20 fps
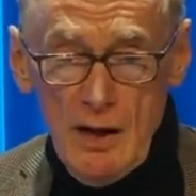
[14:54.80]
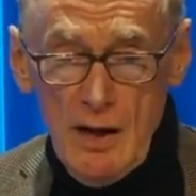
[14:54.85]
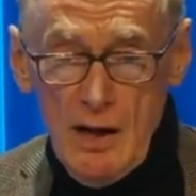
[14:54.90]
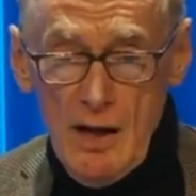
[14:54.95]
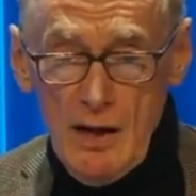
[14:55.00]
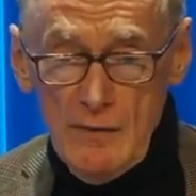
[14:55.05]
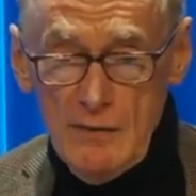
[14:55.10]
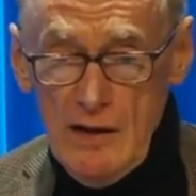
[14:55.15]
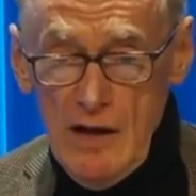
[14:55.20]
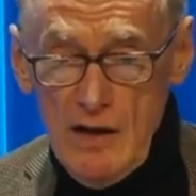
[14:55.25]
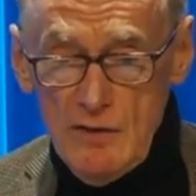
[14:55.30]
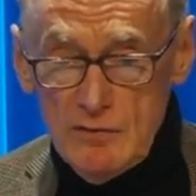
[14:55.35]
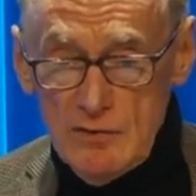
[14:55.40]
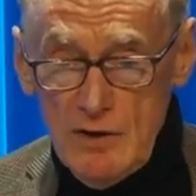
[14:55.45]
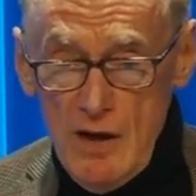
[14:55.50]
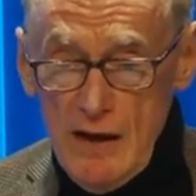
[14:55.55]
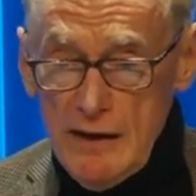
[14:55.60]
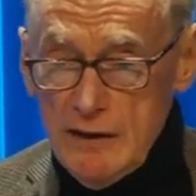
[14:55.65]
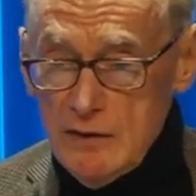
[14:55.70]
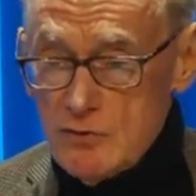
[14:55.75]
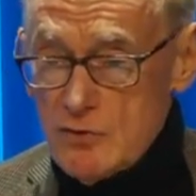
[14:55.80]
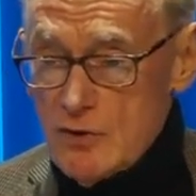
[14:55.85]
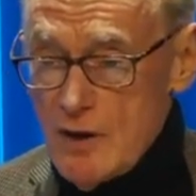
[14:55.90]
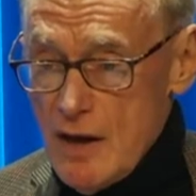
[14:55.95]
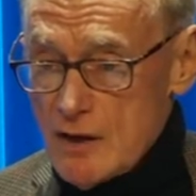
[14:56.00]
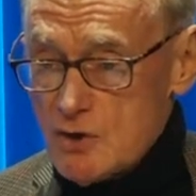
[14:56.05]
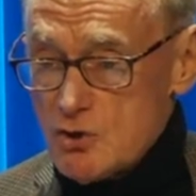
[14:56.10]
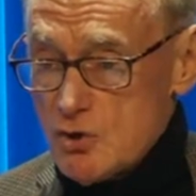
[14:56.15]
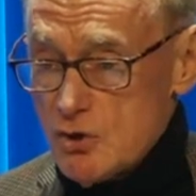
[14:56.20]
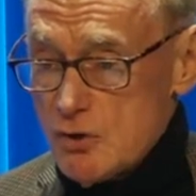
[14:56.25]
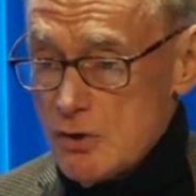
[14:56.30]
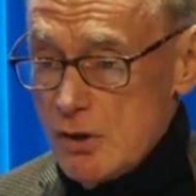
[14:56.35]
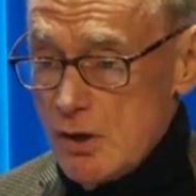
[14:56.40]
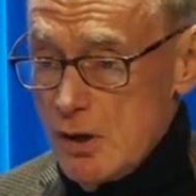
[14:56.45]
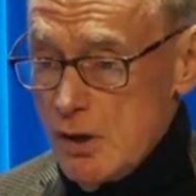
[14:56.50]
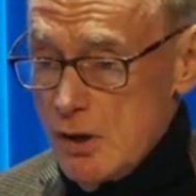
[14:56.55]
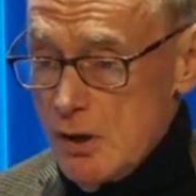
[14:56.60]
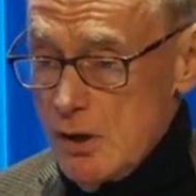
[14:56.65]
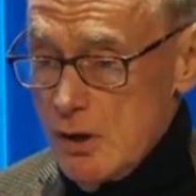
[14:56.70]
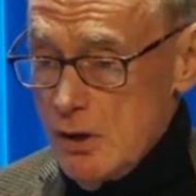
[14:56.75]
uh, the overnight introduction
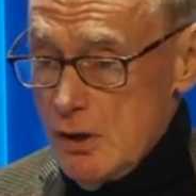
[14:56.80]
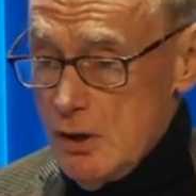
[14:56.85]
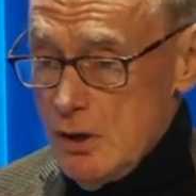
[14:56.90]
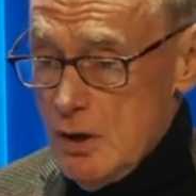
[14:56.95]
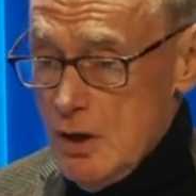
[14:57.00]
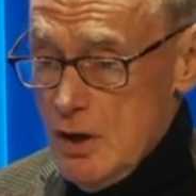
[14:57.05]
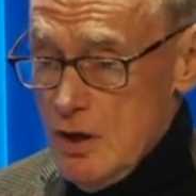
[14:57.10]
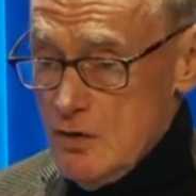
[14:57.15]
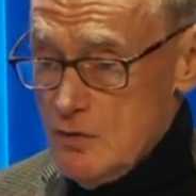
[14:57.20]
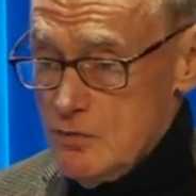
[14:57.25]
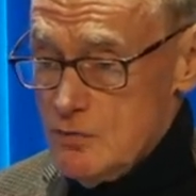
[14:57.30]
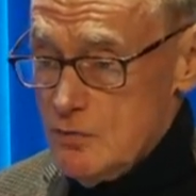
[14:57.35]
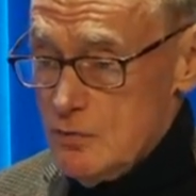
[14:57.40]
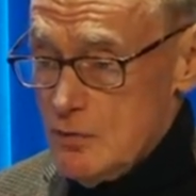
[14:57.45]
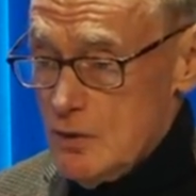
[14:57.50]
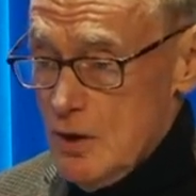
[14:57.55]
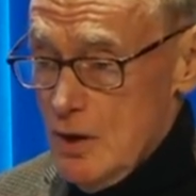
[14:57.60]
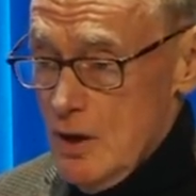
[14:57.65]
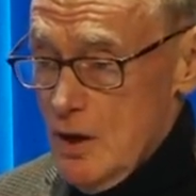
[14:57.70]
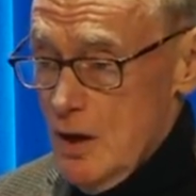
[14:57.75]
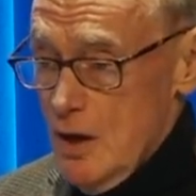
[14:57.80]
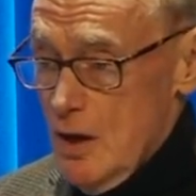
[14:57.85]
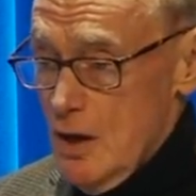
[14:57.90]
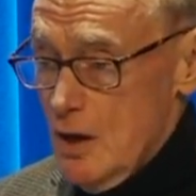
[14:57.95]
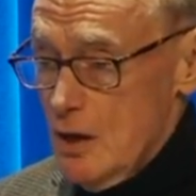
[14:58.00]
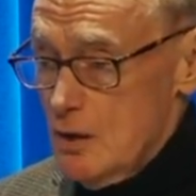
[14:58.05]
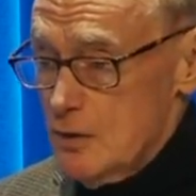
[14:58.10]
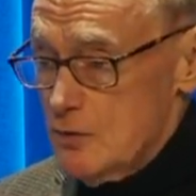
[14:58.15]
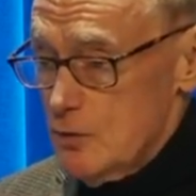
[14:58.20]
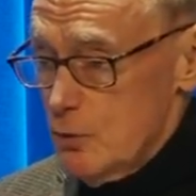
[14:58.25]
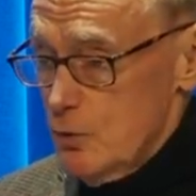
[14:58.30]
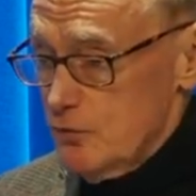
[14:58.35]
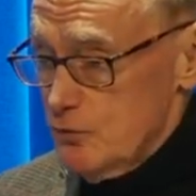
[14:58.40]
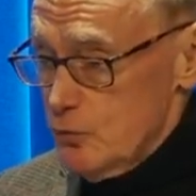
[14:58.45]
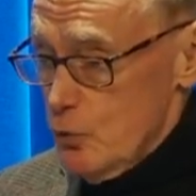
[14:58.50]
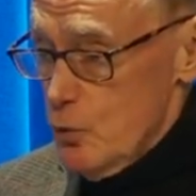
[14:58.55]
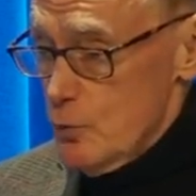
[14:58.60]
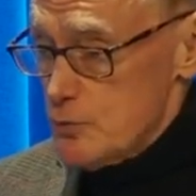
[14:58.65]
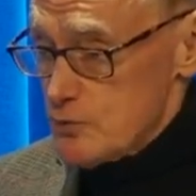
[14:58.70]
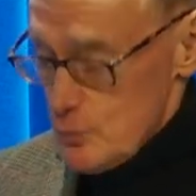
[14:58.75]
of uh, the
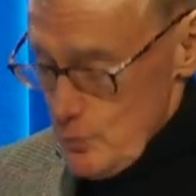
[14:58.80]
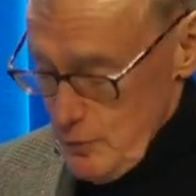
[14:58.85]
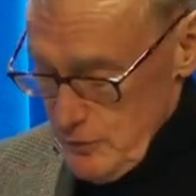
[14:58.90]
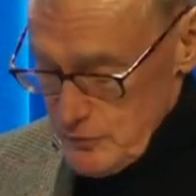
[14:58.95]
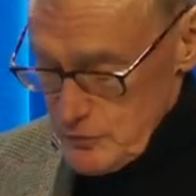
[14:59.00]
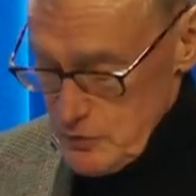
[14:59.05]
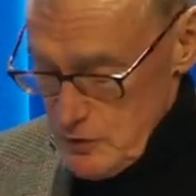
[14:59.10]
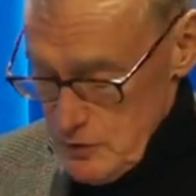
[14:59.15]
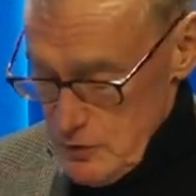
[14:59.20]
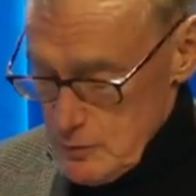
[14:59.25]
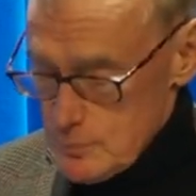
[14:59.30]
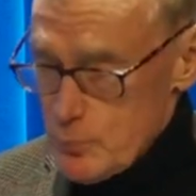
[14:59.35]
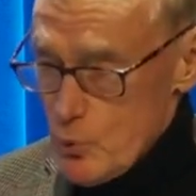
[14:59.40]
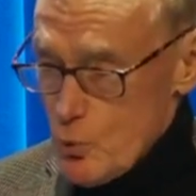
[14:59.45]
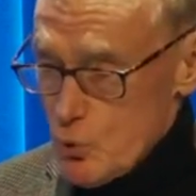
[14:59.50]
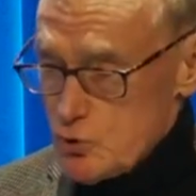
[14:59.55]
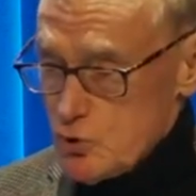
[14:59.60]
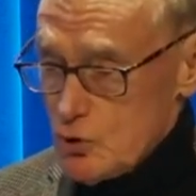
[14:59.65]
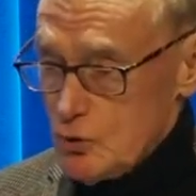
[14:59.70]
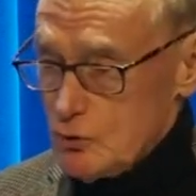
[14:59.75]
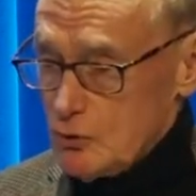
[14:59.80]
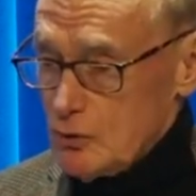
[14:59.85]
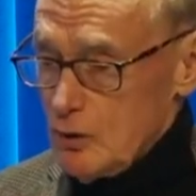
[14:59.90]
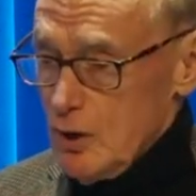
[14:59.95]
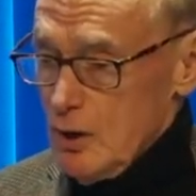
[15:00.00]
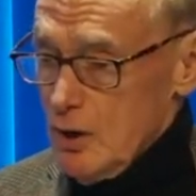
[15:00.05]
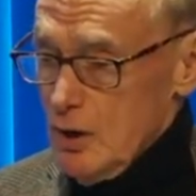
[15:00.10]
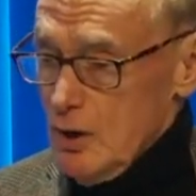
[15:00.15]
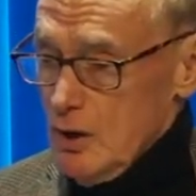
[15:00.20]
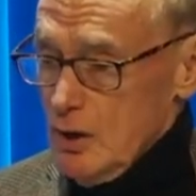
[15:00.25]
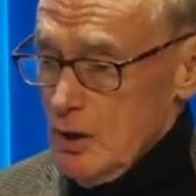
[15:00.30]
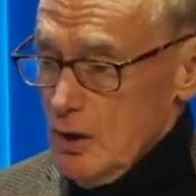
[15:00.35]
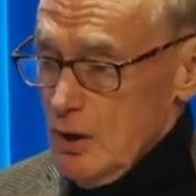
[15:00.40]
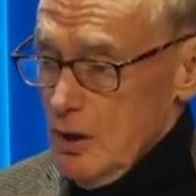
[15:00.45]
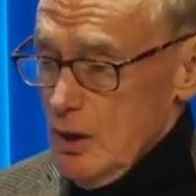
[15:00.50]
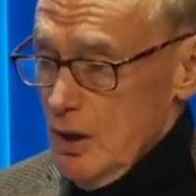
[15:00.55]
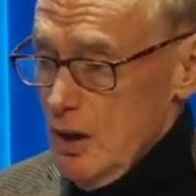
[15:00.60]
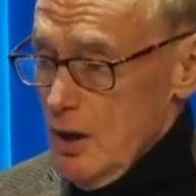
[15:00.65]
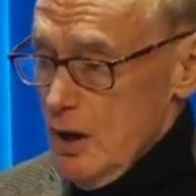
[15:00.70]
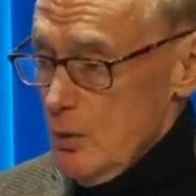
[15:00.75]
reforms that we've seen in Portugal.
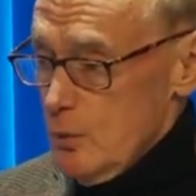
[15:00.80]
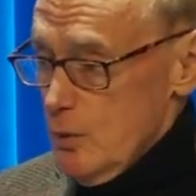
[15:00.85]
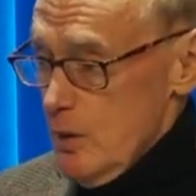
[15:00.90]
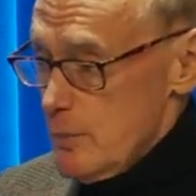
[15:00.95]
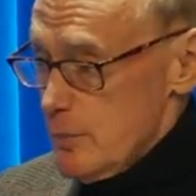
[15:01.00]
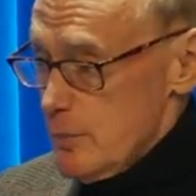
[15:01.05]
Uh, we're